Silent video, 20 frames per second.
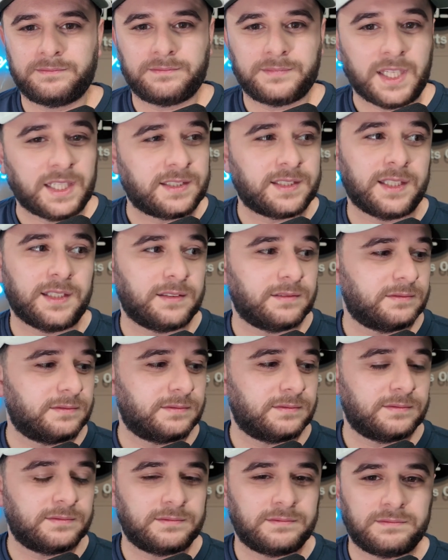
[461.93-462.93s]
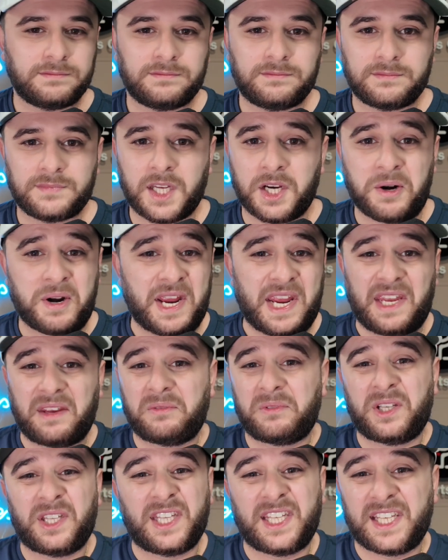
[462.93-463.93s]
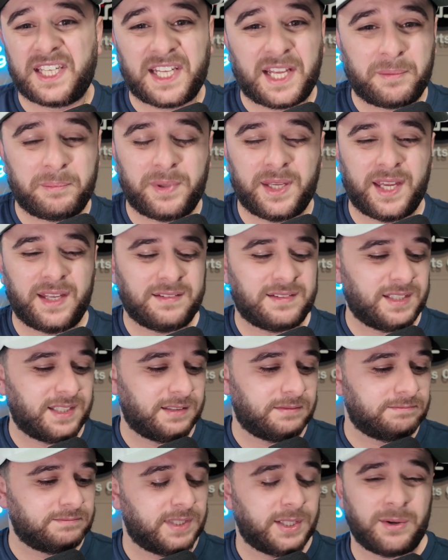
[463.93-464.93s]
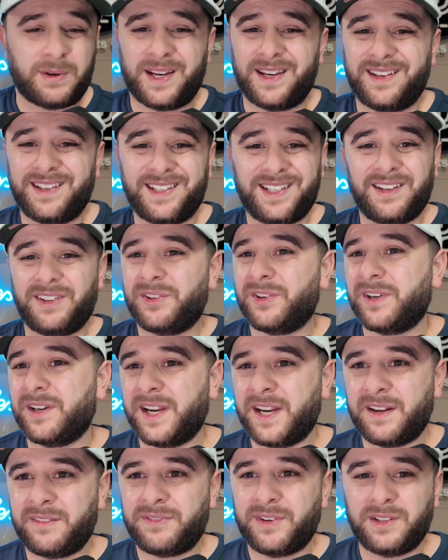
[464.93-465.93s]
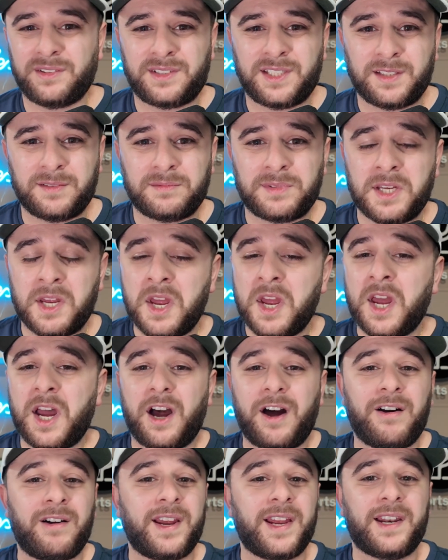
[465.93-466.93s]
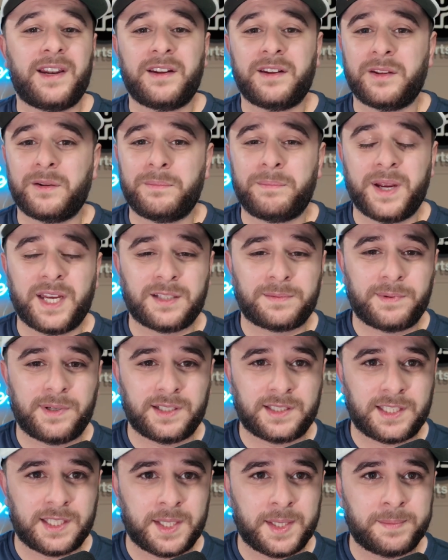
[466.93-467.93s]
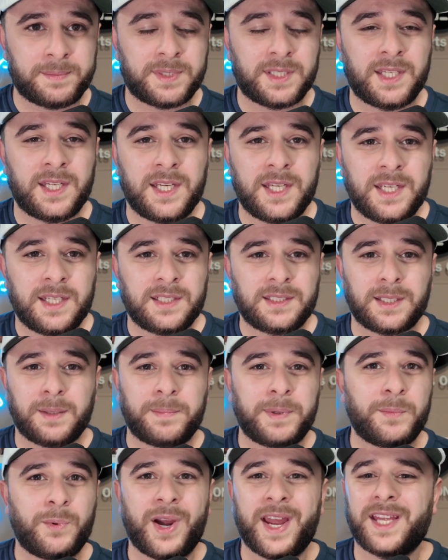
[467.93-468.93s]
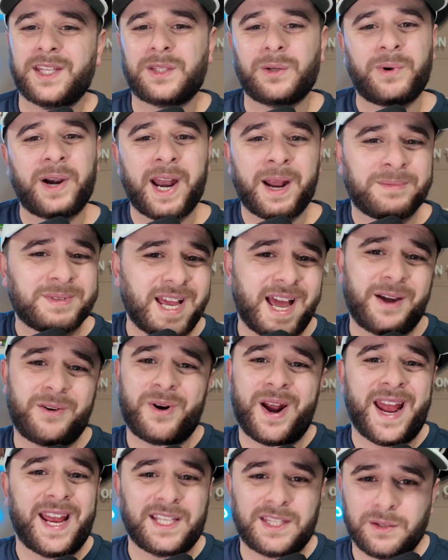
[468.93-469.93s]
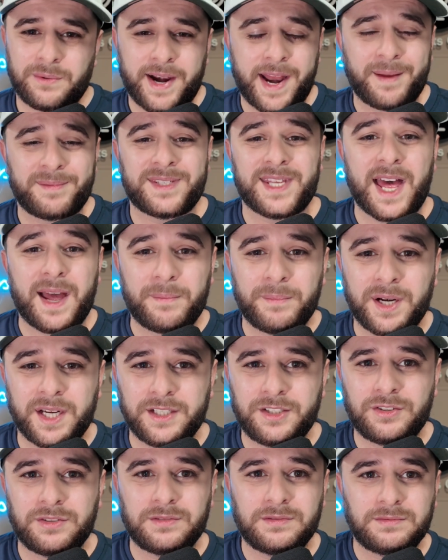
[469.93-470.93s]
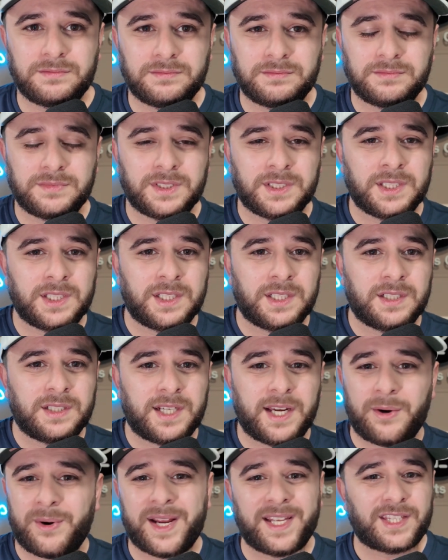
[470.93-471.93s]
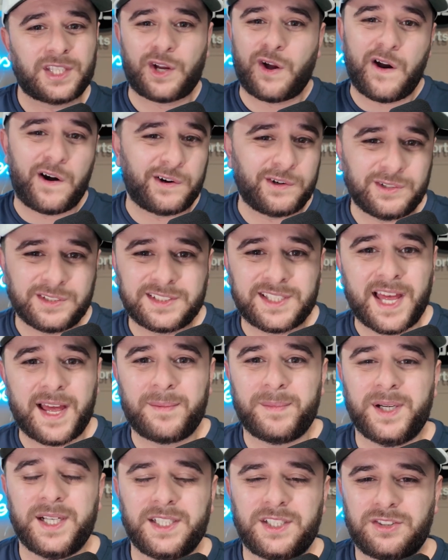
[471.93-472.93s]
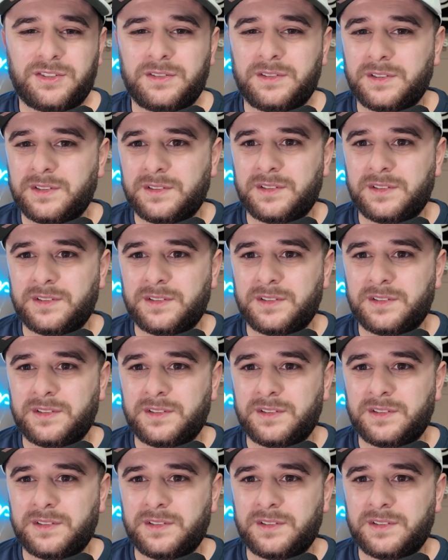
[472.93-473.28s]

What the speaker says: That's it. I don't hate really any NBA team. I don't hate any other NFL teams. I don't hate any other baseball teams. Some people hate the Rams. I don't hate the Rams that much. I don't hate the Cardinals that much.